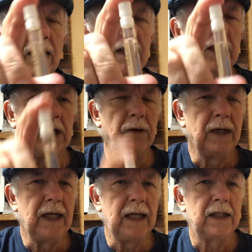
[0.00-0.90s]
is two
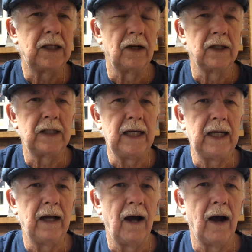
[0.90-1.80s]
of these. There's
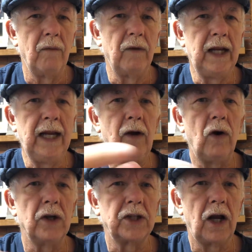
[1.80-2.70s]
the what he
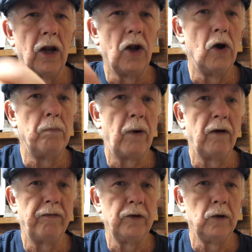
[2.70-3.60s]
calls Cologne
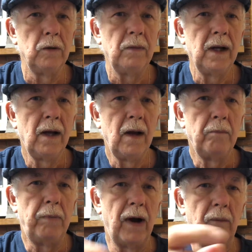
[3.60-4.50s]
Parfum,
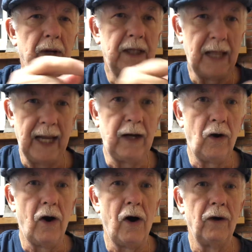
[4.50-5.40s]
but what they
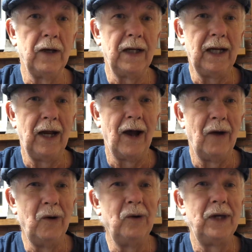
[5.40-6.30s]
call
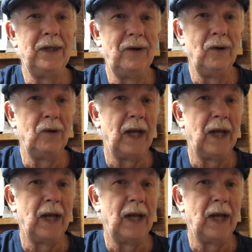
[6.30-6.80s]
EDP,